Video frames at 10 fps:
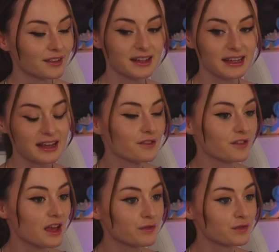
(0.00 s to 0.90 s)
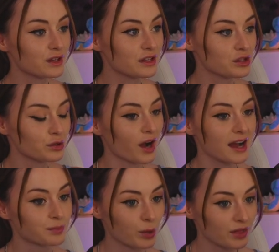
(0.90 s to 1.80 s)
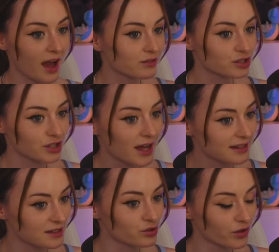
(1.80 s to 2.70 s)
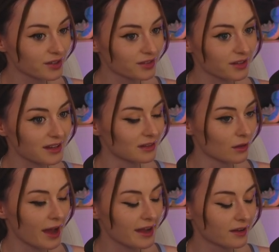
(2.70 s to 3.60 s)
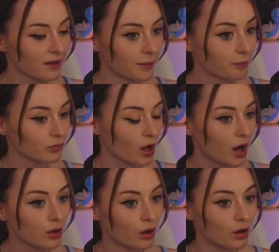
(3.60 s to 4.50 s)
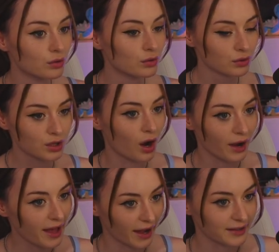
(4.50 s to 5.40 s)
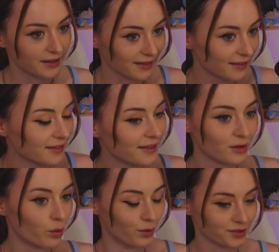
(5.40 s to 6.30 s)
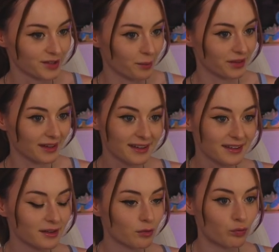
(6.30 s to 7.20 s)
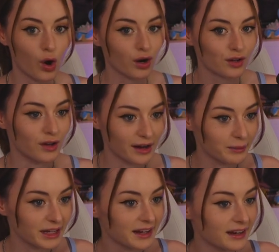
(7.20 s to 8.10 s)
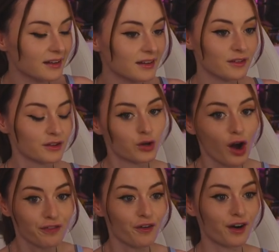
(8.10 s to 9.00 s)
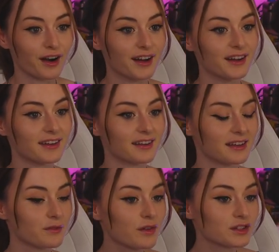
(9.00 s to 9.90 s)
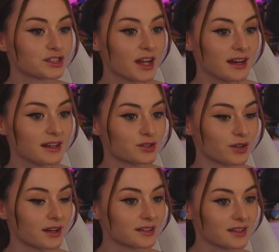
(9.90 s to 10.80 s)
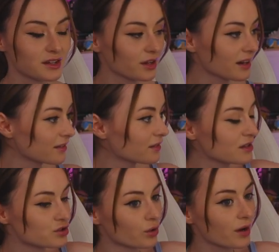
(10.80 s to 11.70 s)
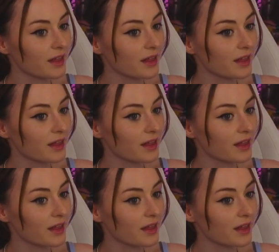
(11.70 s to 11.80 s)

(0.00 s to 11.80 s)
like if you guys both have a shared interest in, like, I don't know, kayaking or something, rock climbing, go for it. If you have a shared interest, then you're gonna enjoy